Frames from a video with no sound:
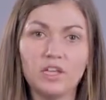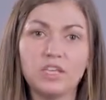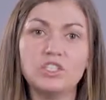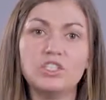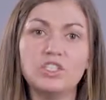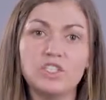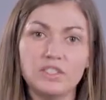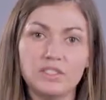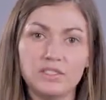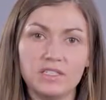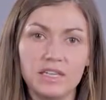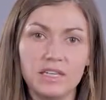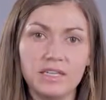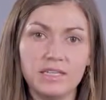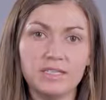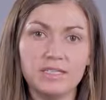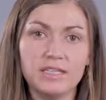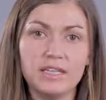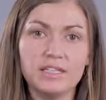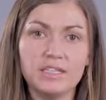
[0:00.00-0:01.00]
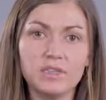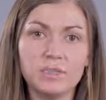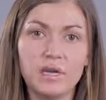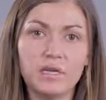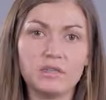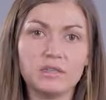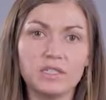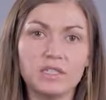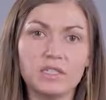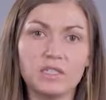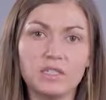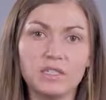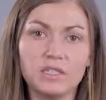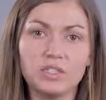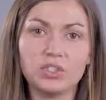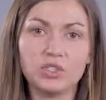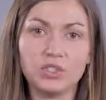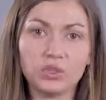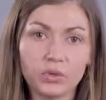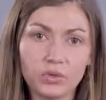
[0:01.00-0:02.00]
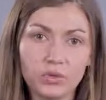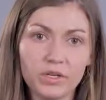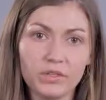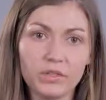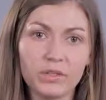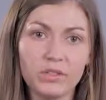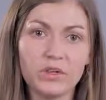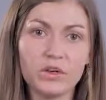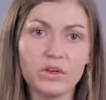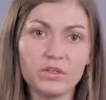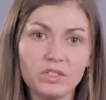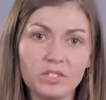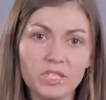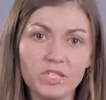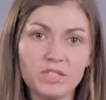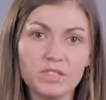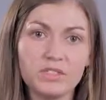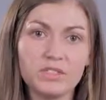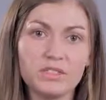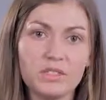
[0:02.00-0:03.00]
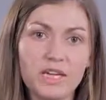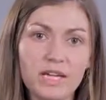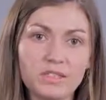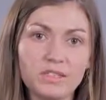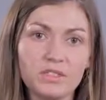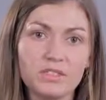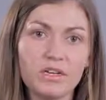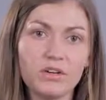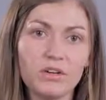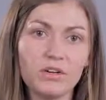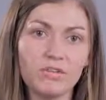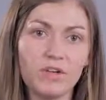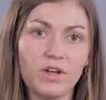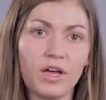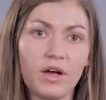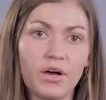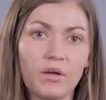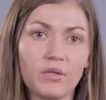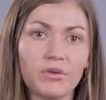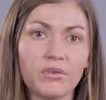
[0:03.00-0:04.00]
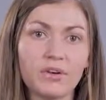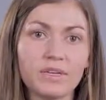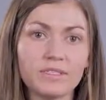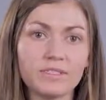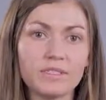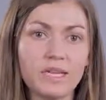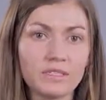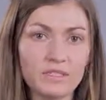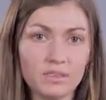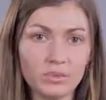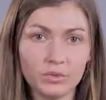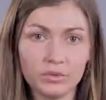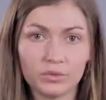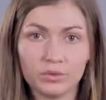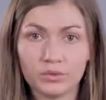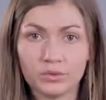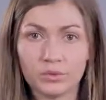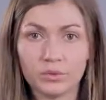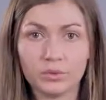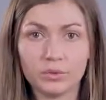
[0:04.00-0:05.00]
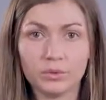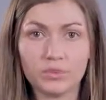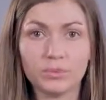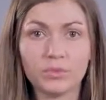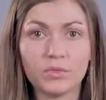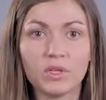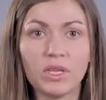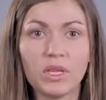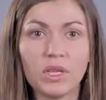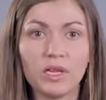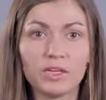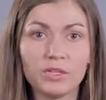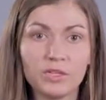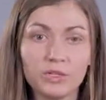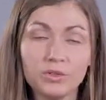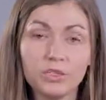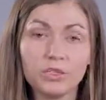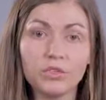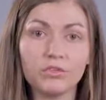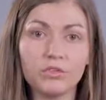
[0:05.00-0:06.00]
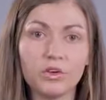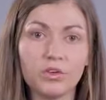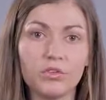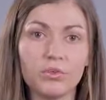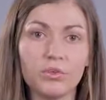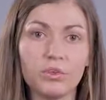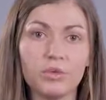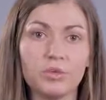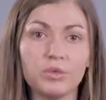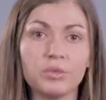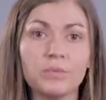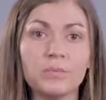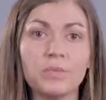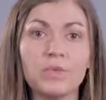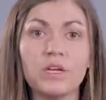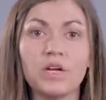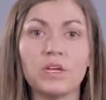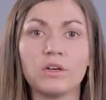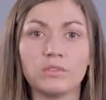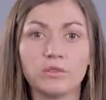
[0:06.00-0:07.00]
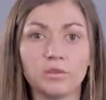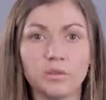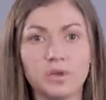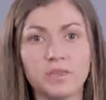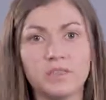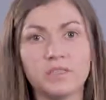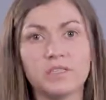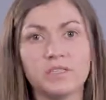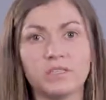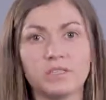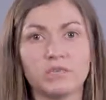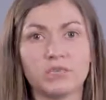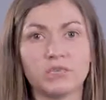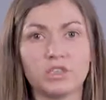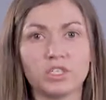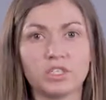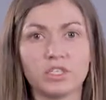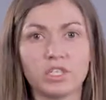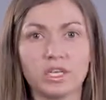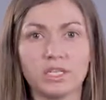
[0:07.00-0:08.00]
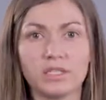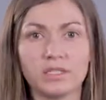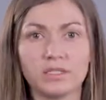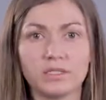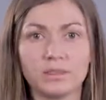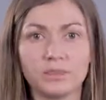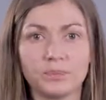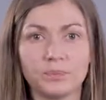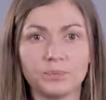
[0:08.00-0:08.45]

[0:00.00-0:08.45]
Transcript: Justice is about ensuring that the conditions necessary for health are accessible to all, including the vulnerable and, of course, the disenfranchised.